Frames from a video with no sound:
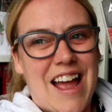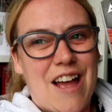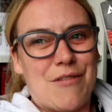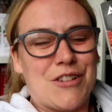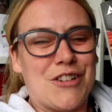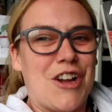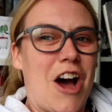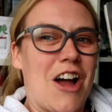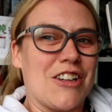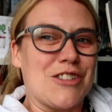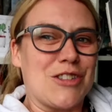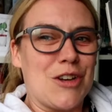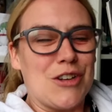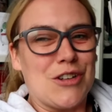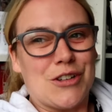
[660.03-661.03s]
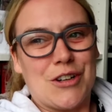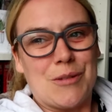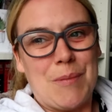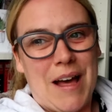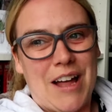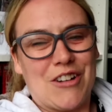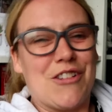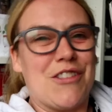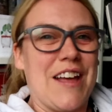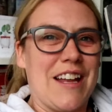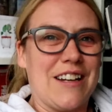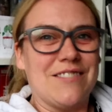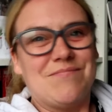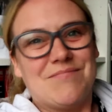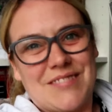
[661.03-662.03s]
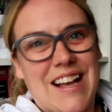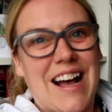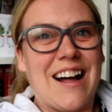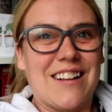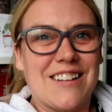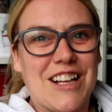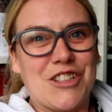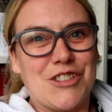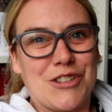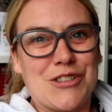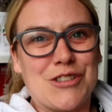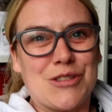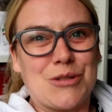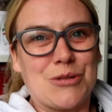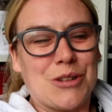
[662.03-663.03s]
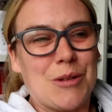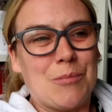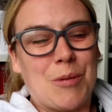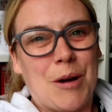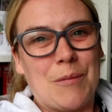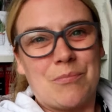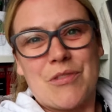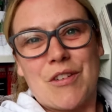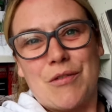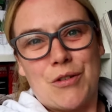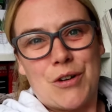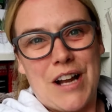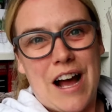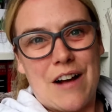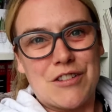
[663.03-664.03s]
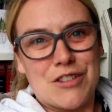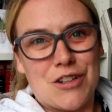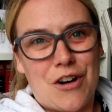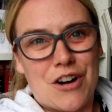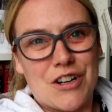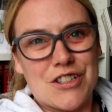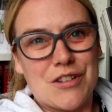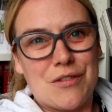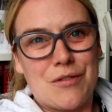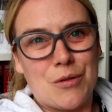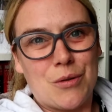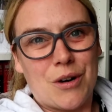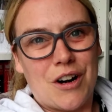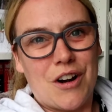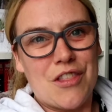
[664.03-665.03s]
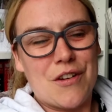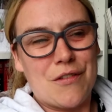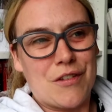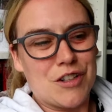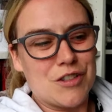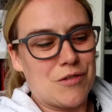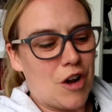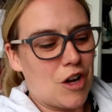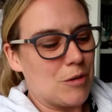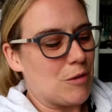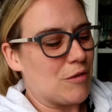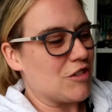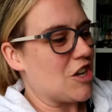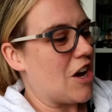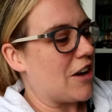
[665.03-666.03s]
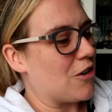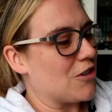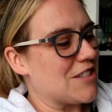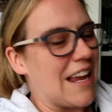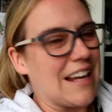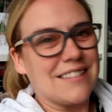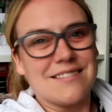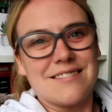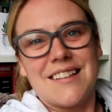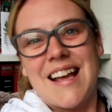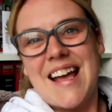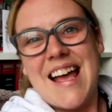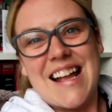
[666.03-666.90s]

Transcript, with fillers: if they're not as good or better then I'll adjust the scoring but four and a half stars for the first volume of Attack on Titan.